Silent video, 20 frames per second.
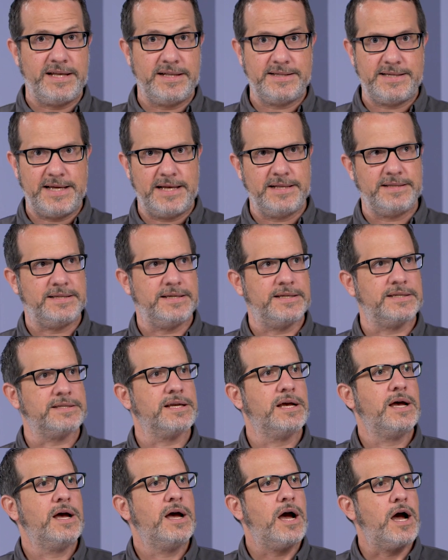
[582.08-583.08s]
consensus.
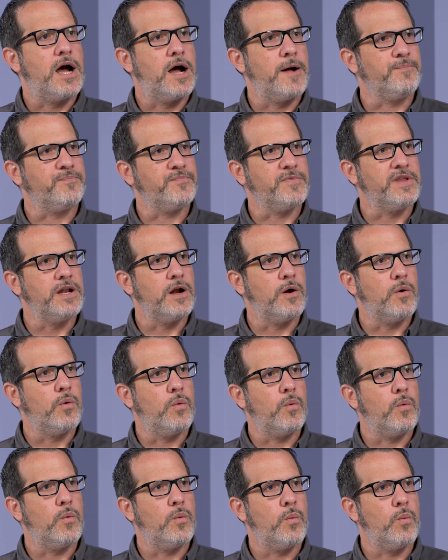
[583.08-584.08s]
Um, you
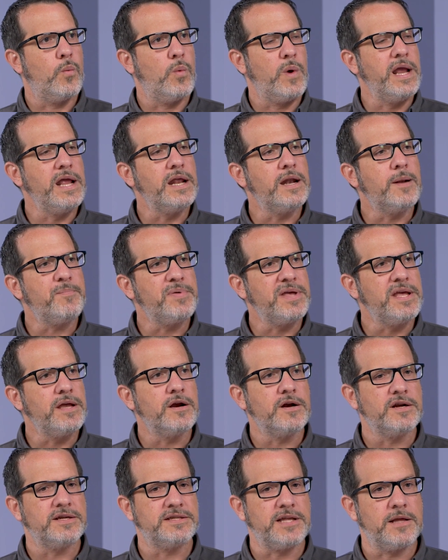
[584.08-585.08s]
know, it
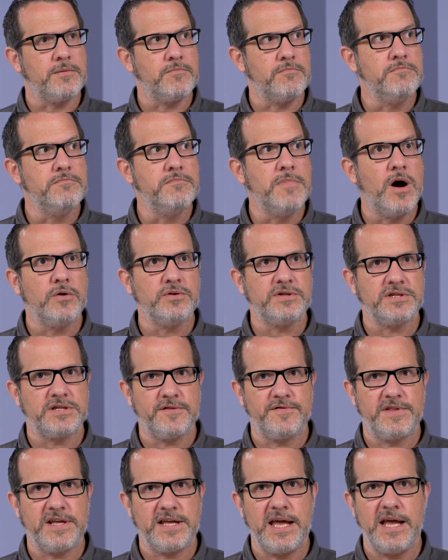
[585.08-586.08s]
appears that most
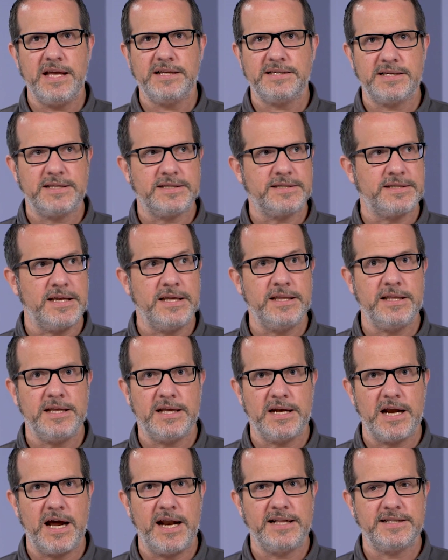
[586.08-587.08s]
of the cases in the
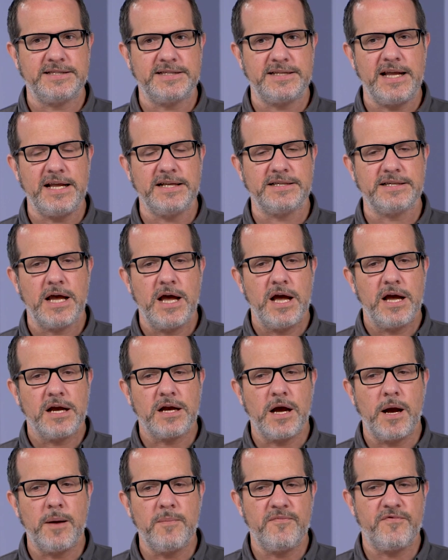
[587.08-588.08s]
United States
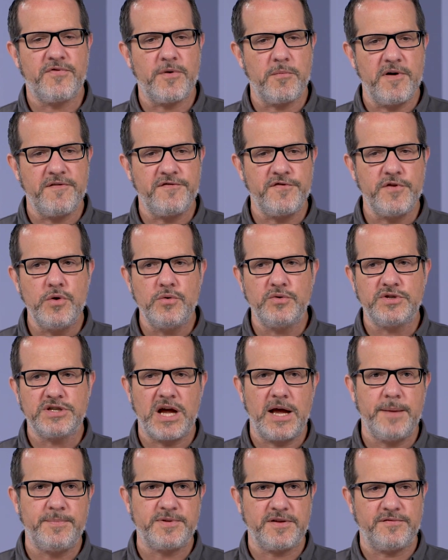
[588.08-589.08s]
come from a few
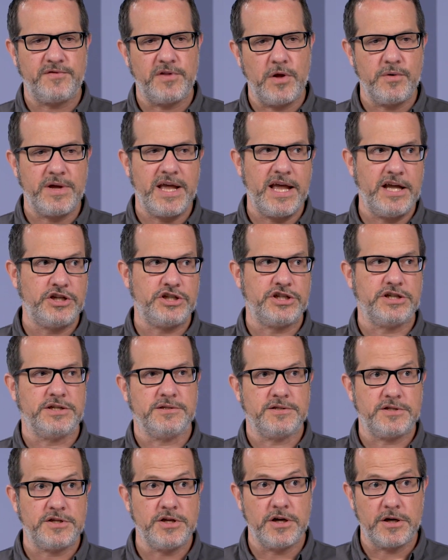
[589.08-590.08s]
types of
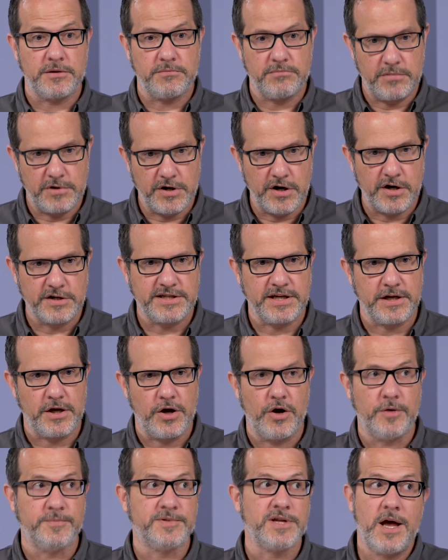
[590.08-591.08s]
locations your nursing
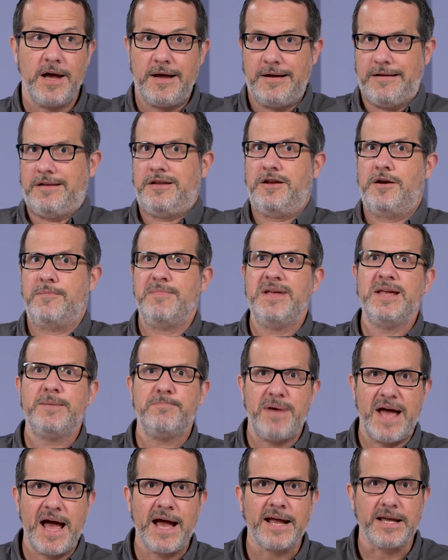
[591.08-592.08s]
homes, your
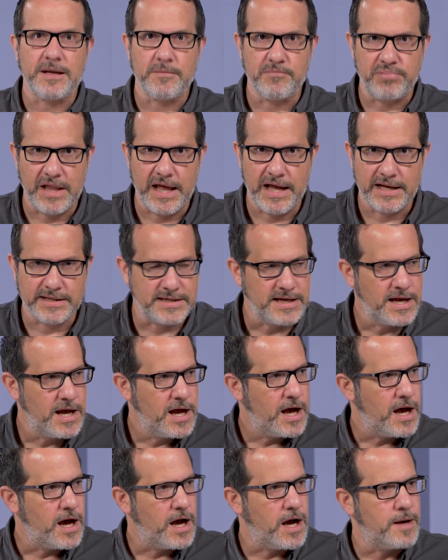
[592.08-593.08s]
meatpacking plants,
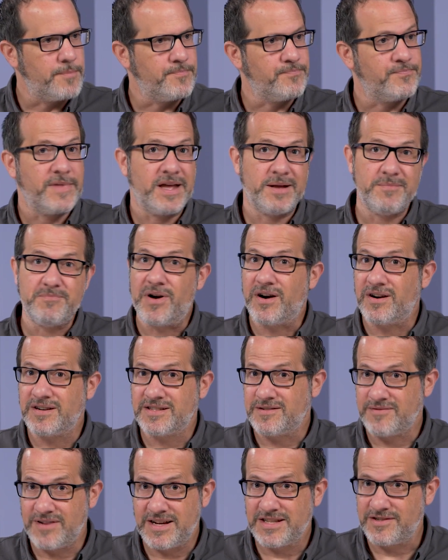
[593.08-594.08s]
um, and
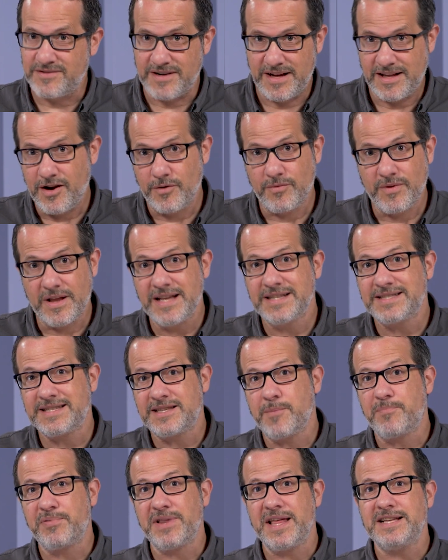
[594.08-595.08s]
bars and restaurants. You know, it's
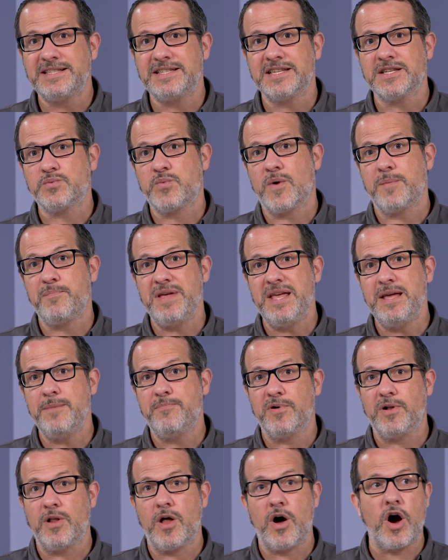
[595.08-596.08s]
the places where
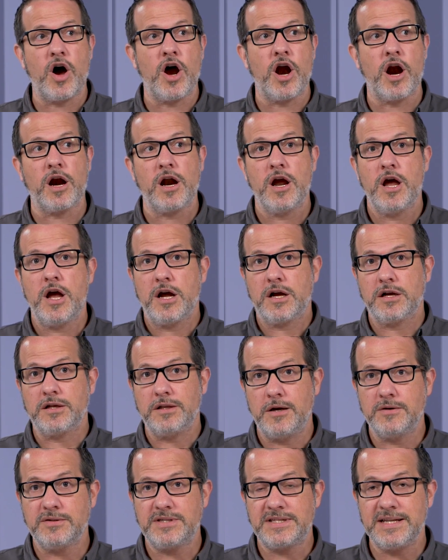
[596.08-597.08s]
people are
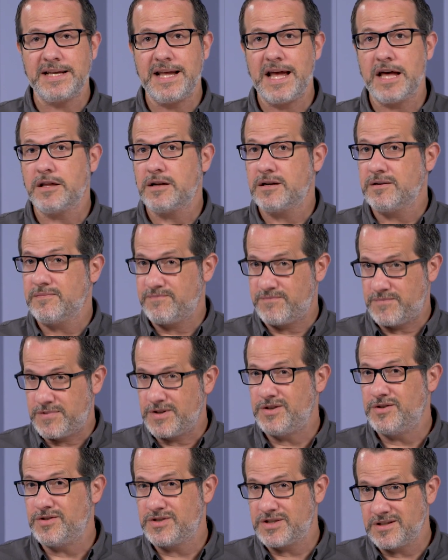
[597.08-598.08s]
close together for
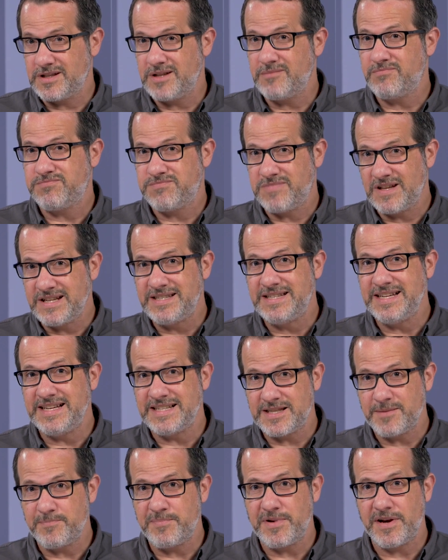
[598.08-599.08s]
usually a
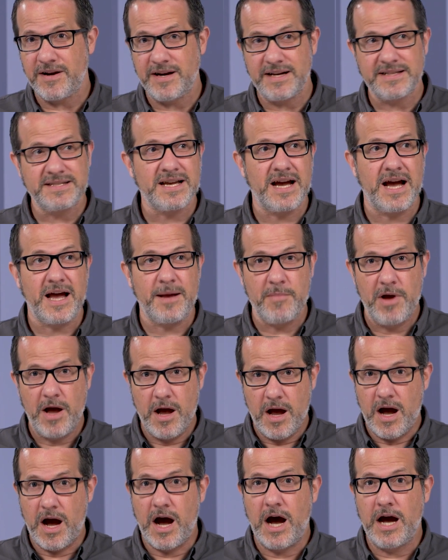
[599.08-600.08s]
decent period of time,
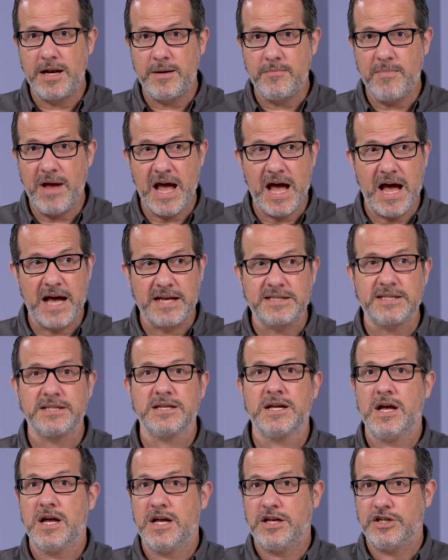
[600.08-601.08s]

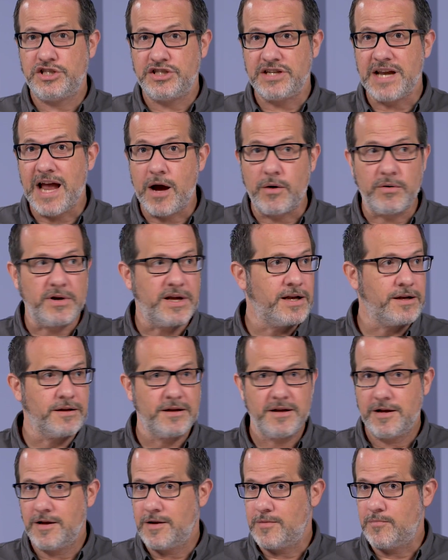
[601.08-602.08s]
unmasked,
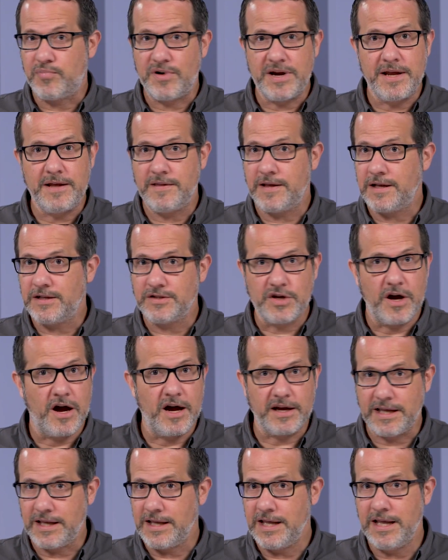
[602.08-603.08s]
shouting, breathing,
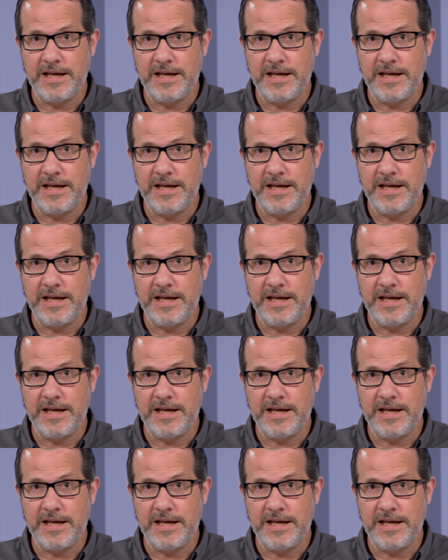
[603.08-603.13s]
talking,